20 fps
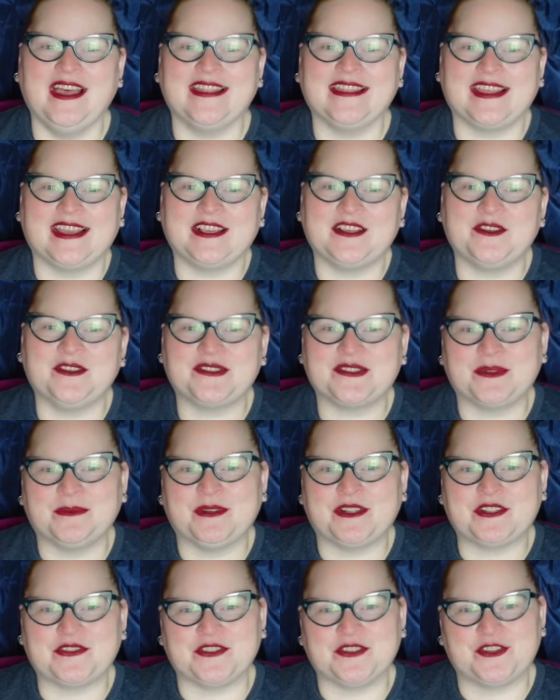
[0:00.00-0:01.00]
Thank you so
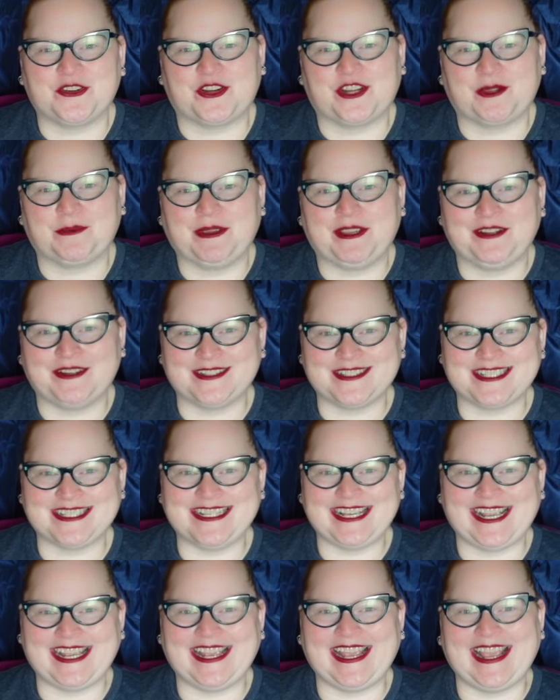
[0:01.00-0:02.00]
much for joining me here
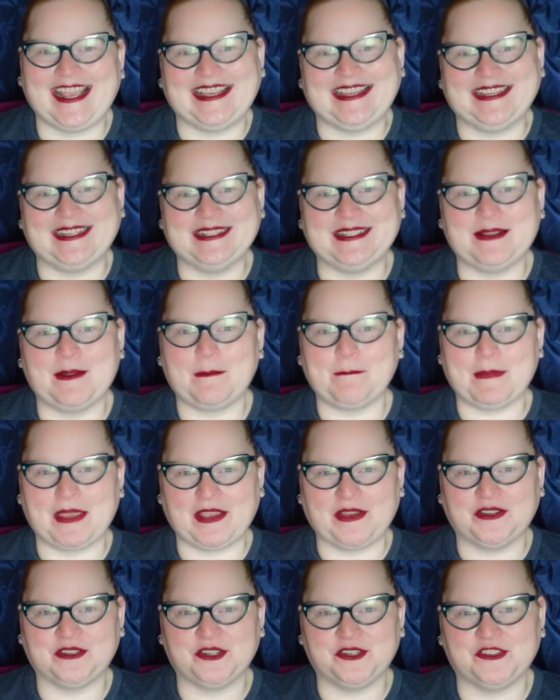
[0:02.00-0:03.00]
today, and may
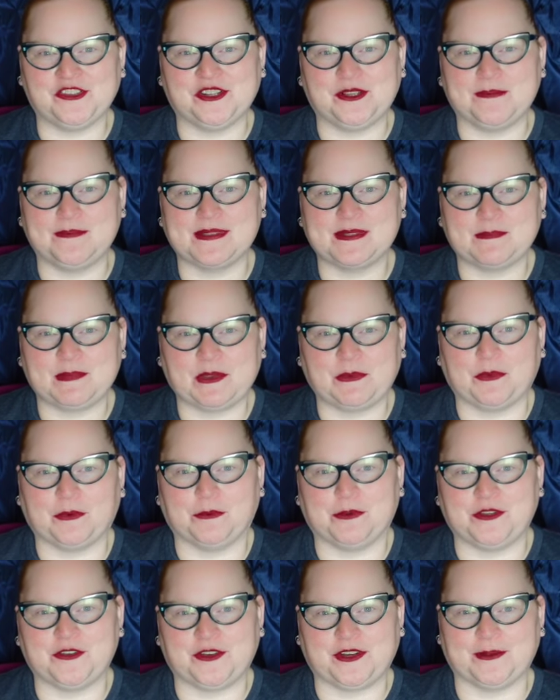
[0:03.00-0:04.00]
all your dreams be
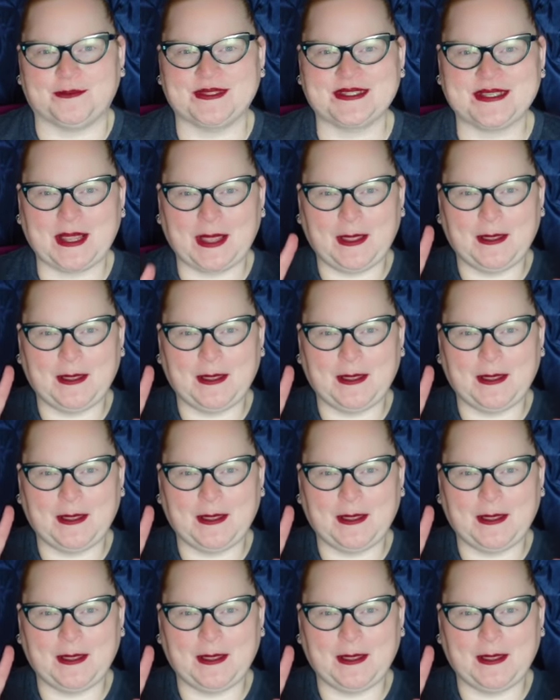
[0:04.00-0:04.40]
Ruby dreams.